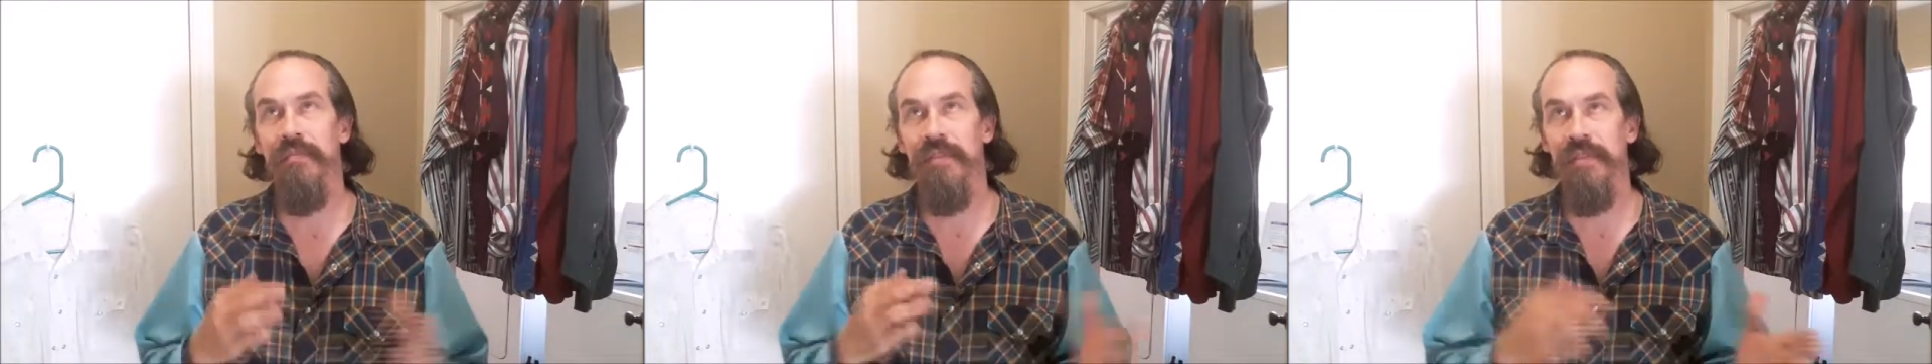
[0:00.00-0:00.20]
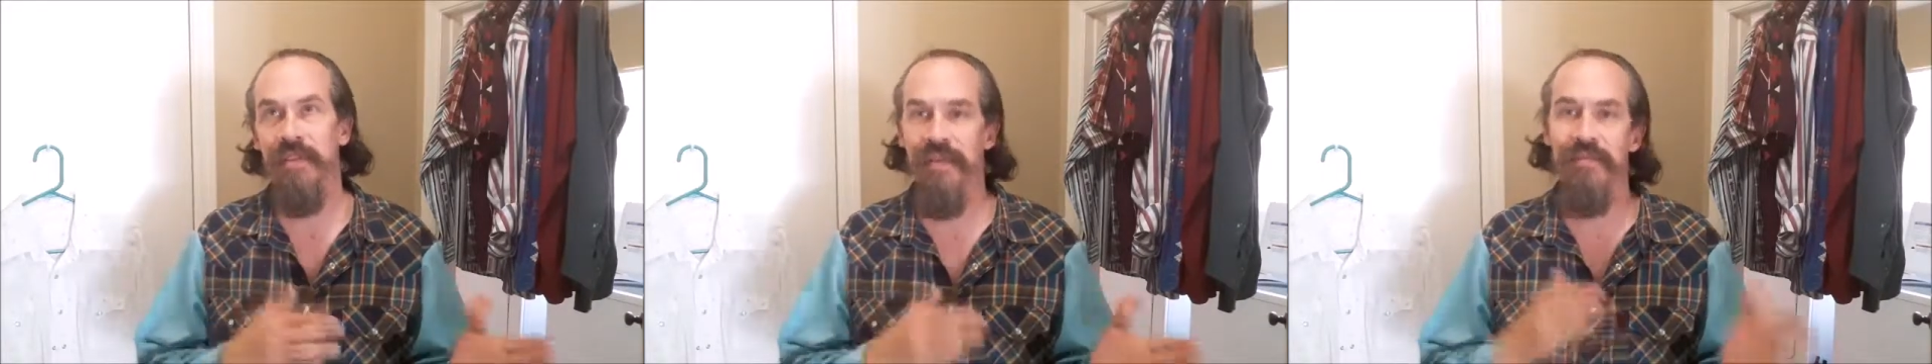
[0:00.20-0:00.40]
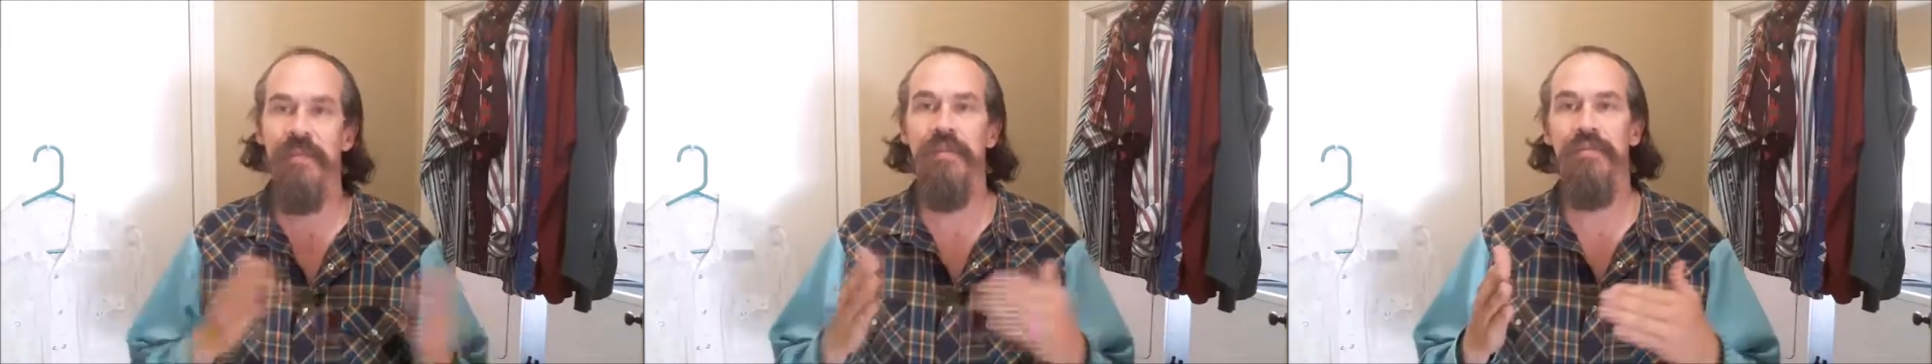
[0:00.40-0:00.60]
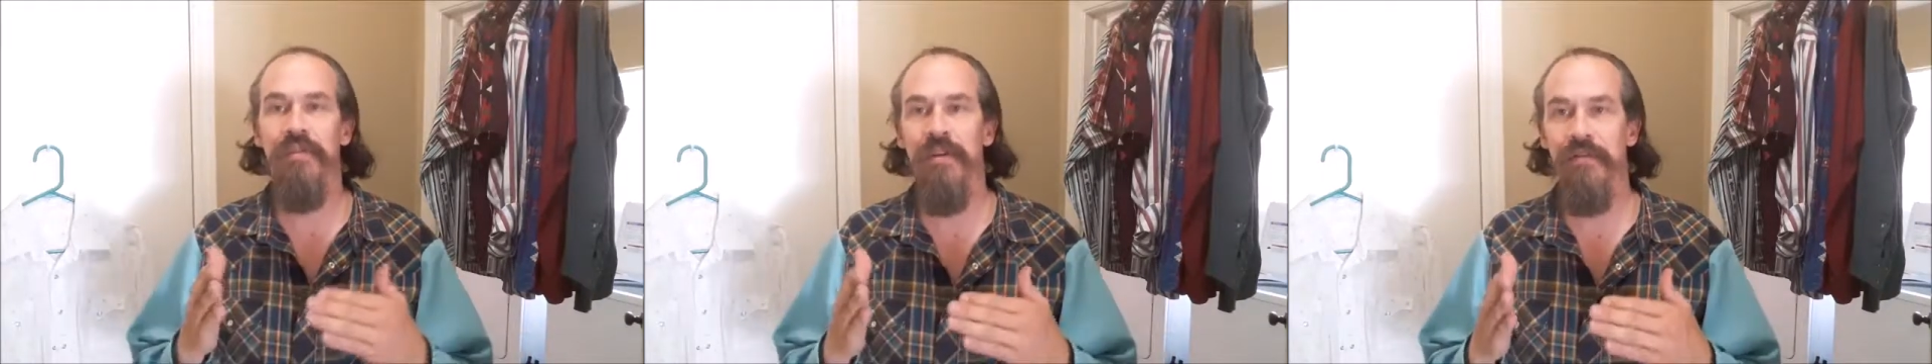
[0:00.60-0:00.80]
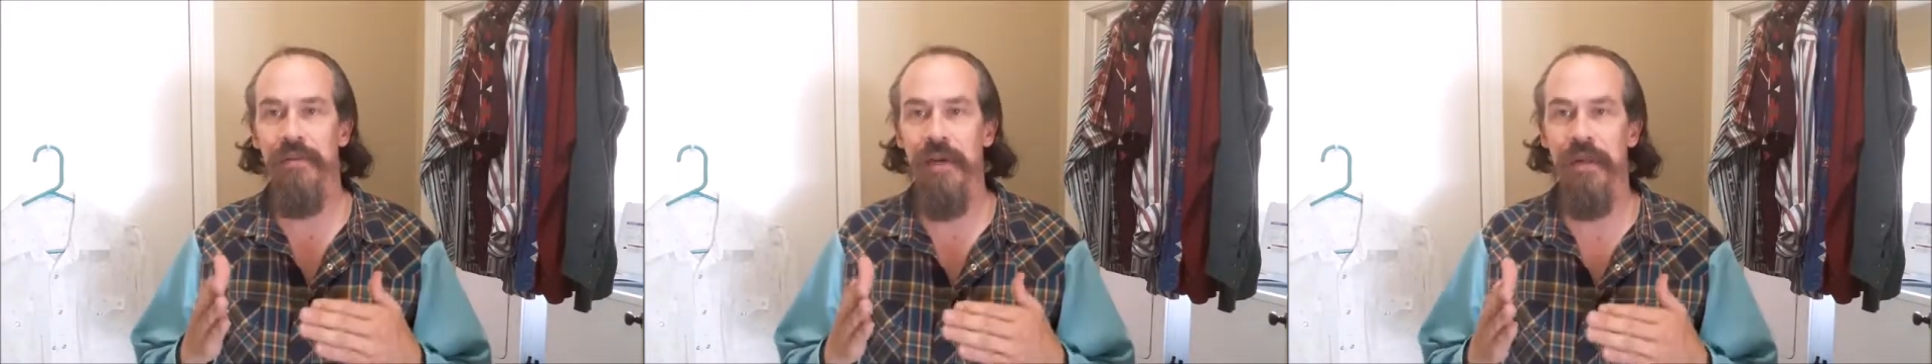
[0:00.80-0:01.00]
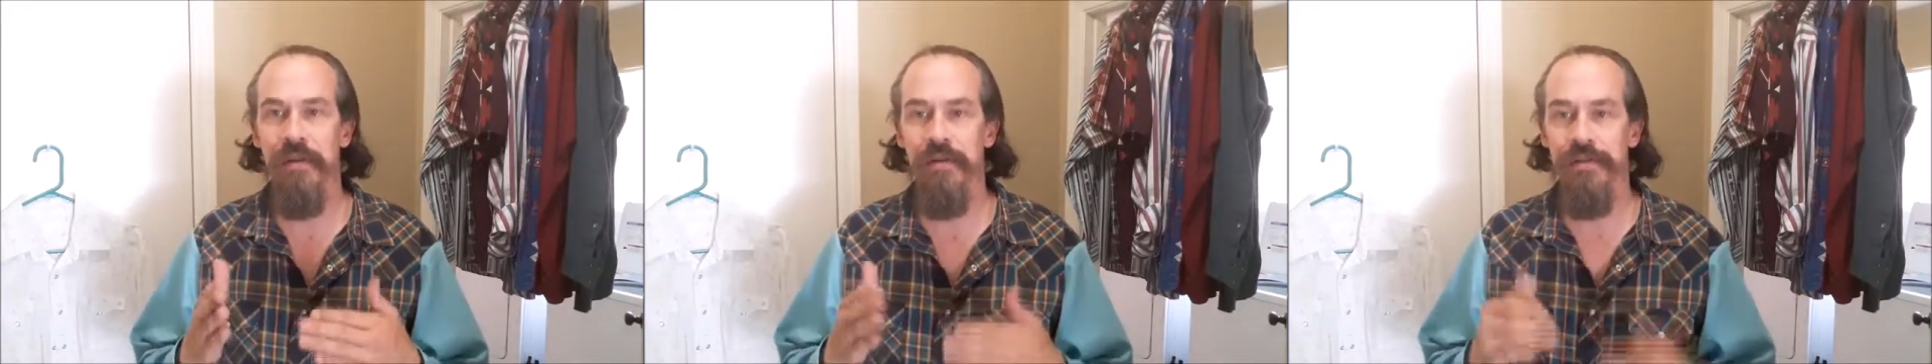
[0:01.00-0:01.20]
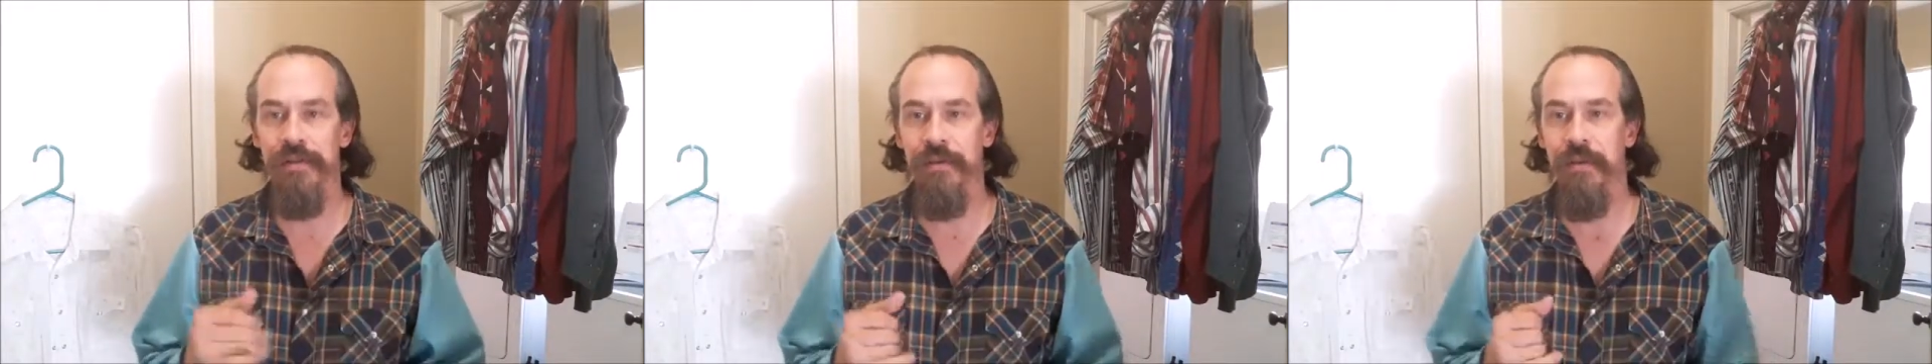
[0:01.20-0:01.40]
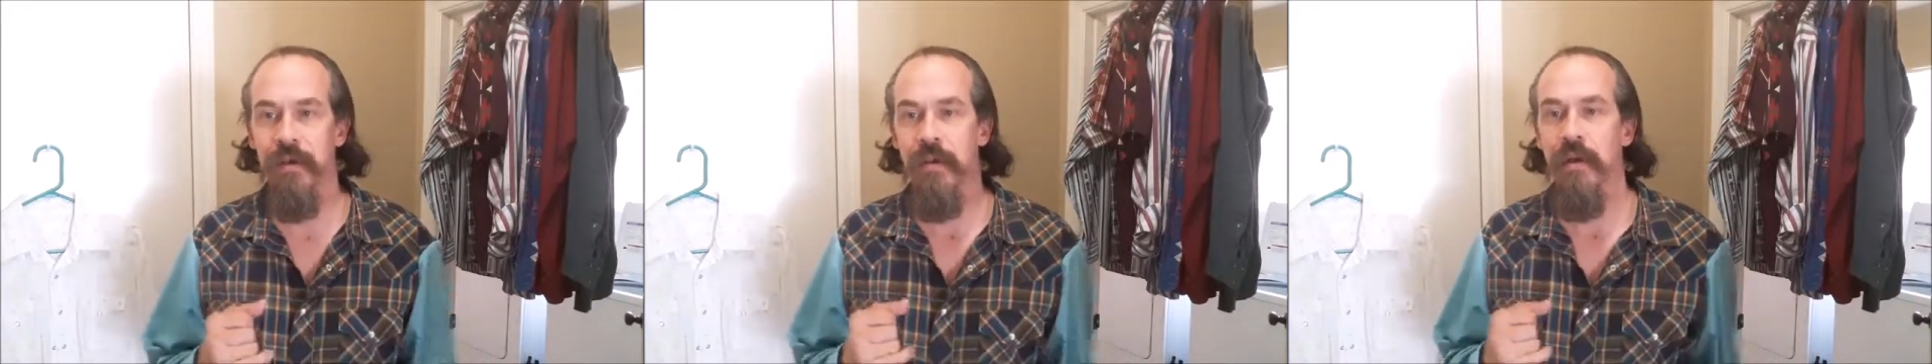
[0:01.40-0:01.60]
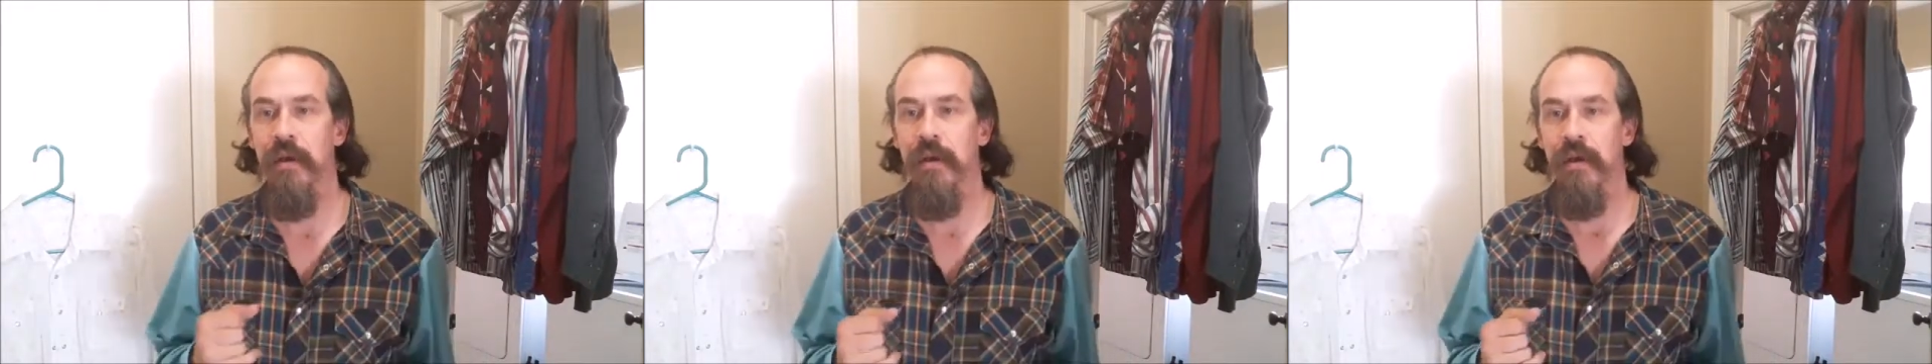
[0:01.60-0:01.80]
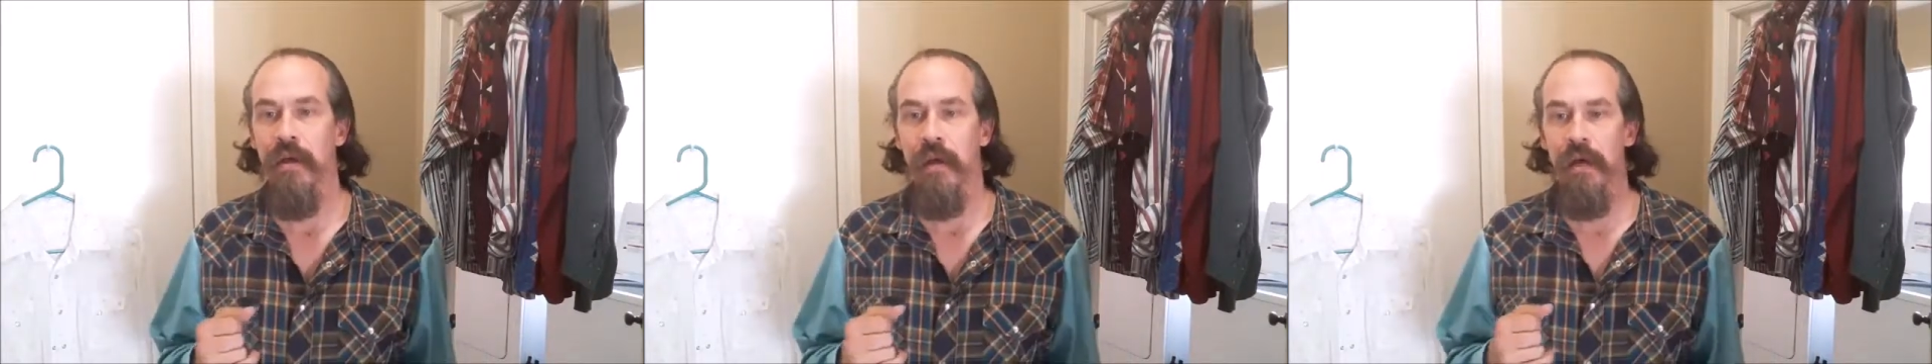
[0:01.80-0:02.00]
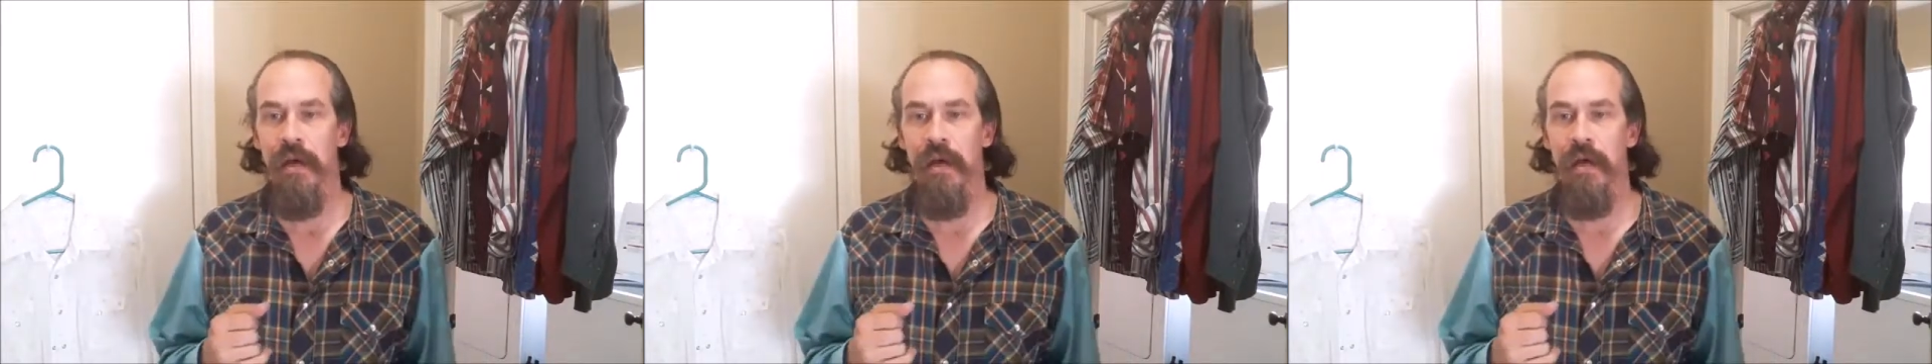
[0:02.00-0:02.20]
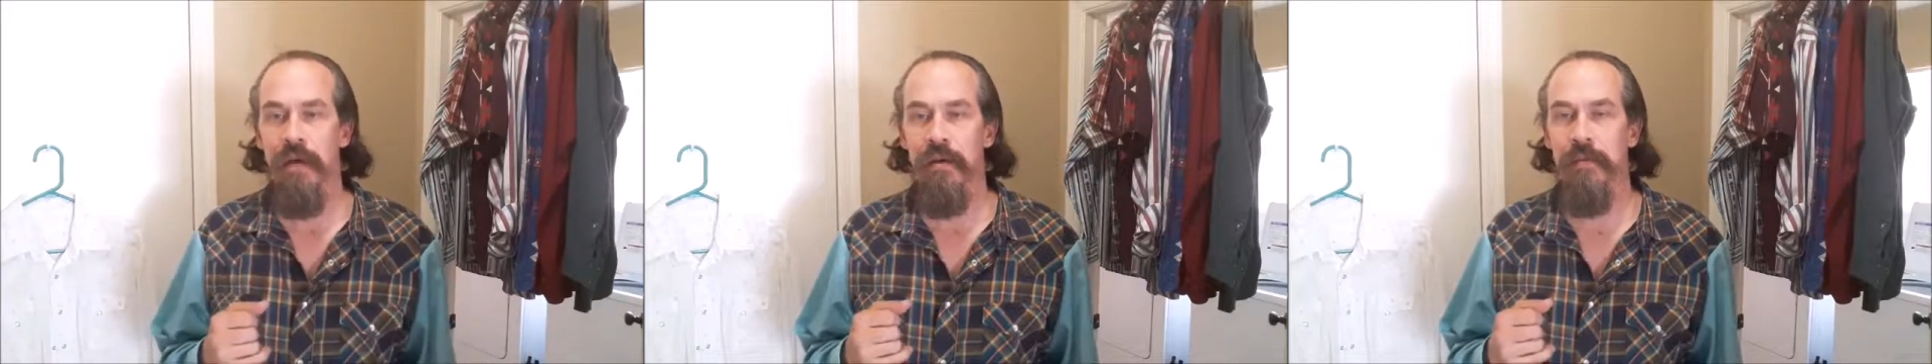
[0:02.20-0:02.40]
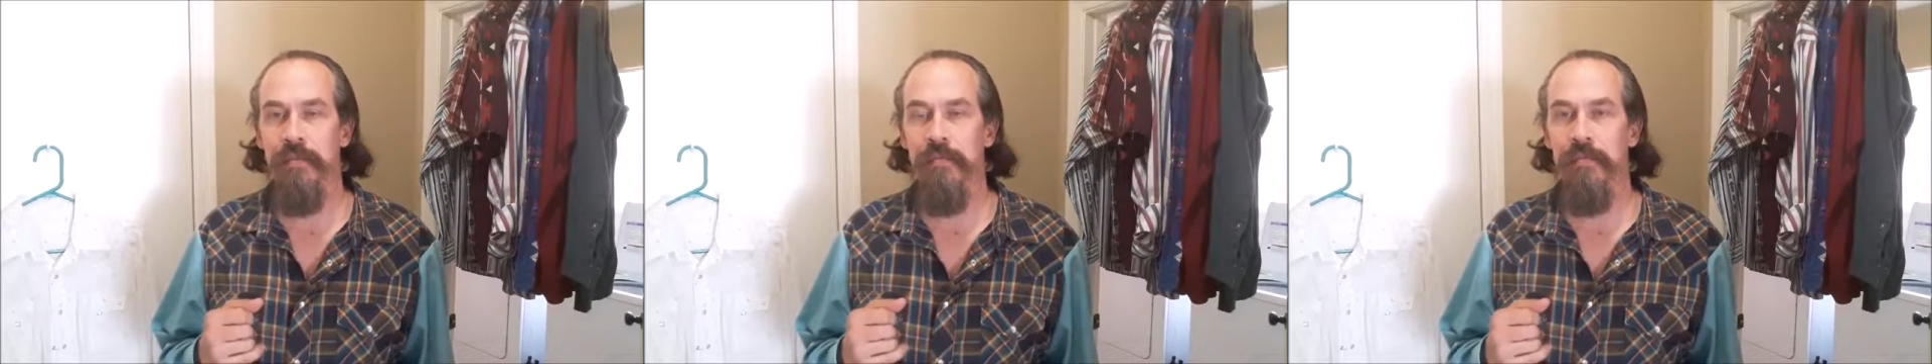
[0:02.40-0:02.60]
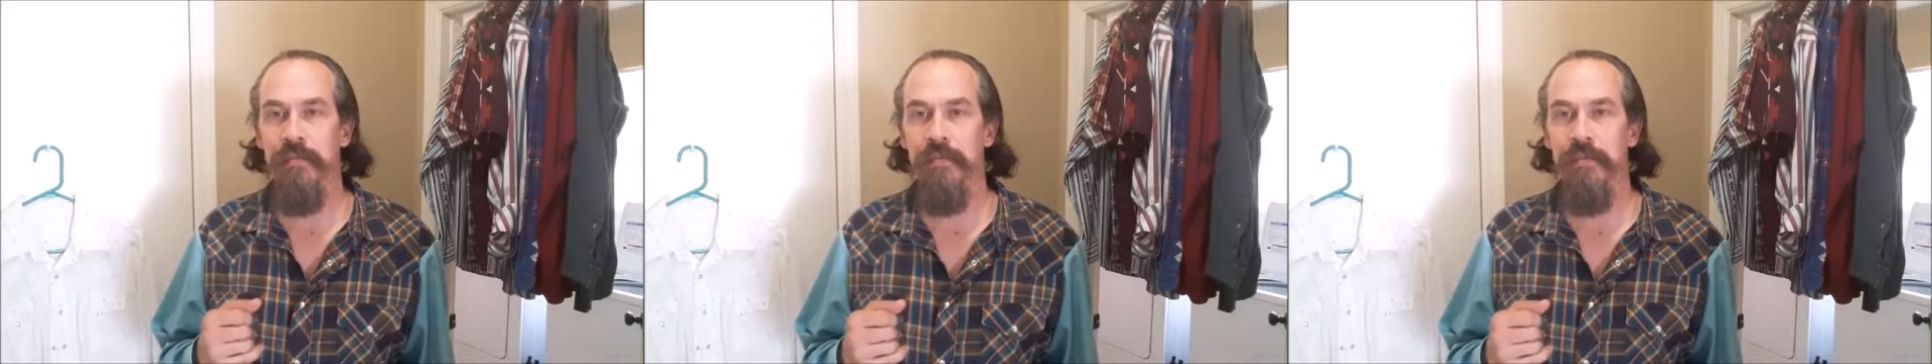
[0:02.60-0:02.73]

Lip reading: to $12.